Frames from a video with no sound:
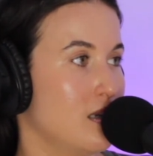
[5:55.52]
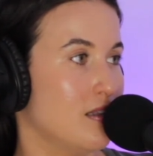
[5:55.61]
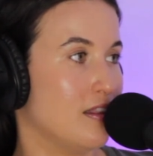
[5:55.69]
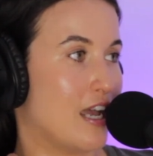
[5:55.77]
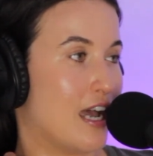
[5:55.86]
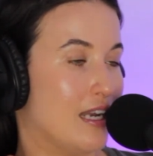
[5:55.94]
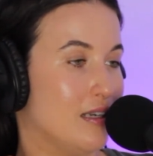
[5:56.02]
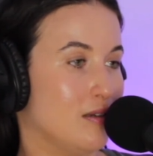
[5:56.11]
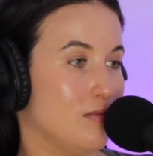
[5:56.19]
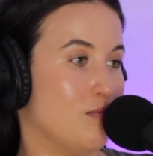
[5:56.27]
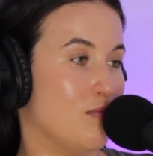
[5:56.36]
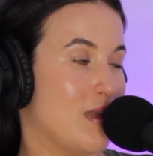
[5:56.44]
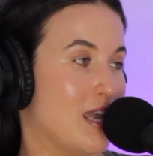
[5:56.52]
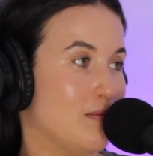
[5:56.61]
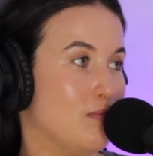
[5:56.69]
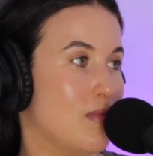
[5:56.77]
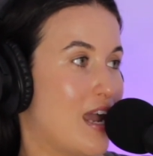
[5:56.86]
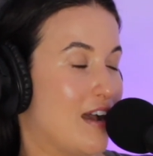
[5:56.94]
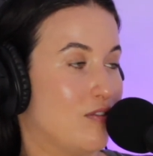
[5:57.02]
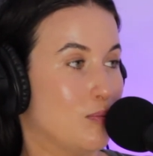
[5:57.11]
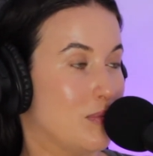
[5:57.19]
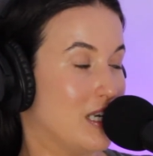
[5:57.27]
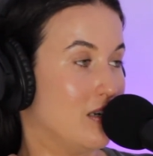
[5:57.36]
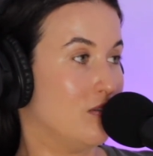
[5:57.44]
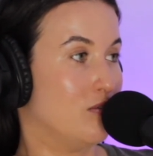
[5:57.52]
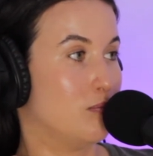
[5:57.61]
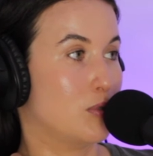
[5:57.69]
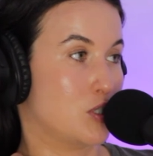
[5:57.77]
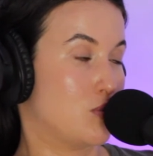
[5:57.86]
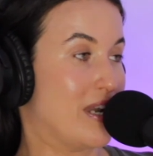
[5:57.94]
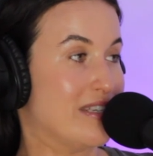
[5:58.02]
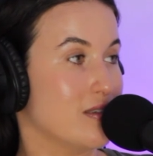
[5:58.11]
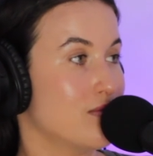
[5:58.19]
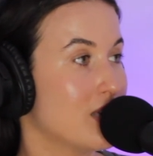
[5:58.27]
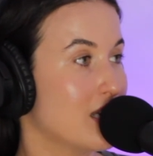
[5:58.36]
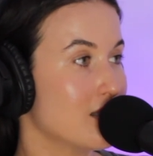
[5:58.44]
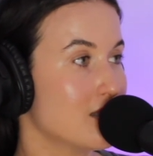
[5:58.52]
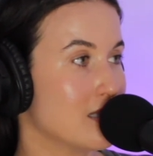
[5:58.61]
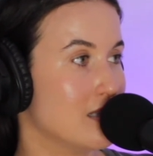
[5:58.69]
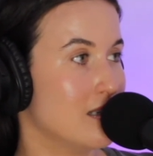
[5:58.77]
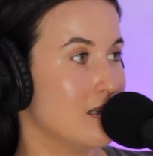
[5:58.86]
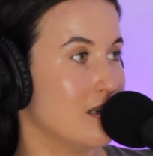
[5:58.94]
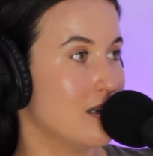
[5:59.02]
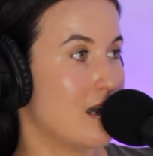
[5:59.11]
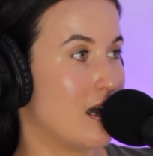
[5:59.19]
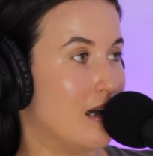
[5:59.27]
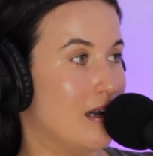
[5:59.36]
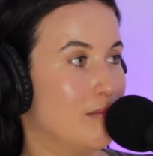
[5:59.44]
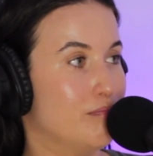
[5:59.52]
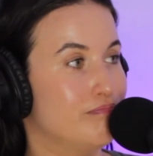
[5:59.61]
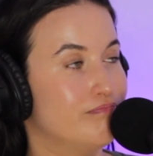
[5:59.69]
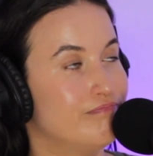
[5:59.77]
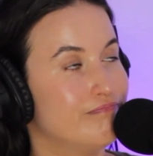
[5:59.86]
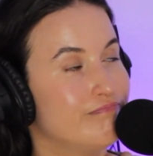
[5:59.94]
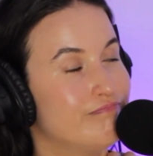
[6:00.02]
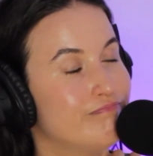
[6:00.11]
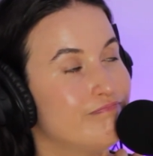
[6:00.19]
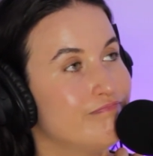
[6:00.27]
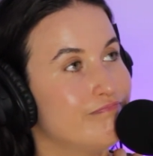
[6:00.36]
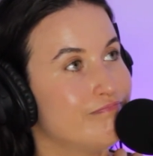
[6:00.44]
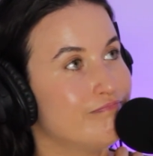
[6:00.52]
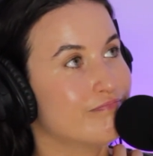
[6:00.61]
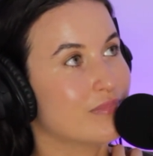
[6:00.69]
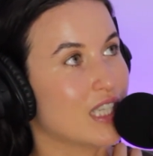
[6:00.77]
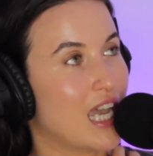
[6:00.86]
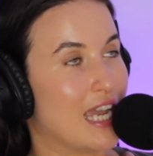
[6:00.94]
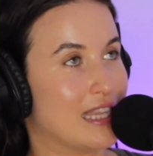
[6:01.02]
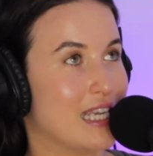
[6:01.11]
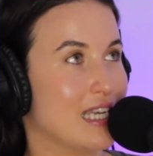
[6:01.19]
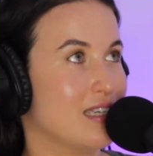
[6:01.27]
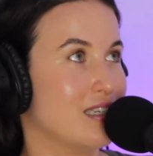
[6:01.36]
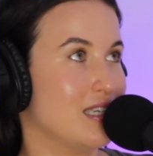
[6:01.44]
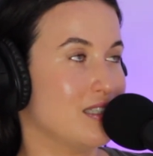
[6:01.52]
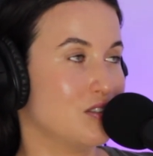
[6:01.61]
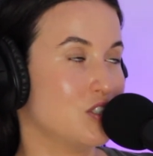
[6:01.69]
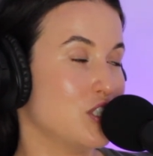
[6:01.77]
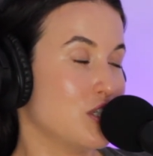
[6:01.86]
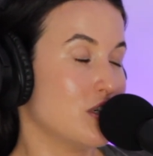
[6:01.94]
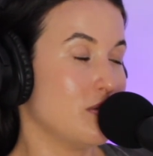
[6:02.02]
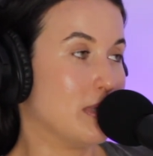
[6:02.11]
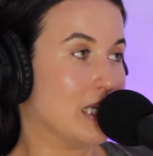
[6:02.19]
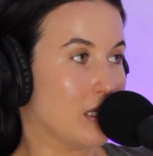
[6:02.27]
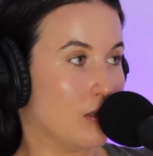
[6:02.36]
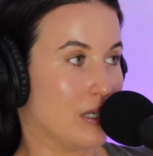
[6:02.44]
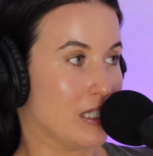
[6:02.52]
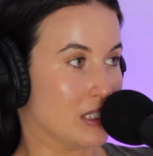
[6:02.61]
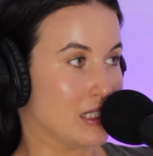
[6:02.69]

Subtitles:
that may have a bit of persuasiveness. I think she could have been coerced